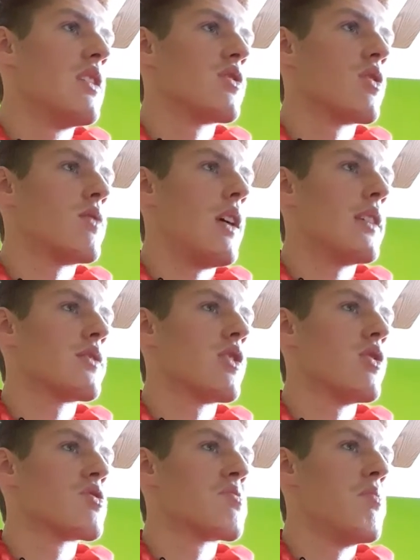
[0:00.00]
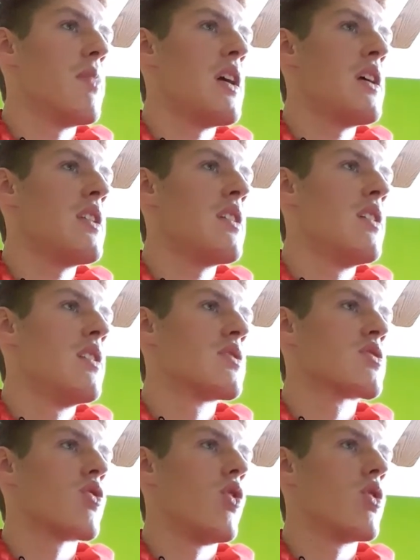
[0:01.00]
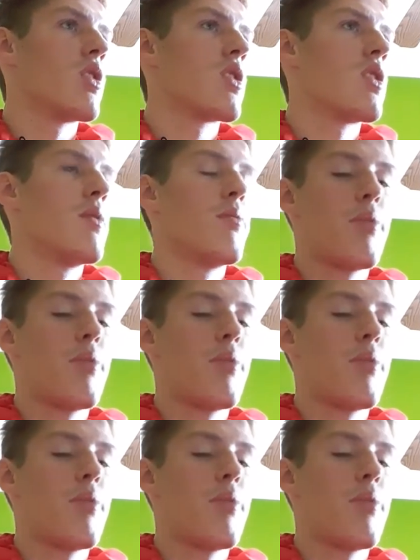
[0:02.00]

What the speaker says: Toronto's main scorer,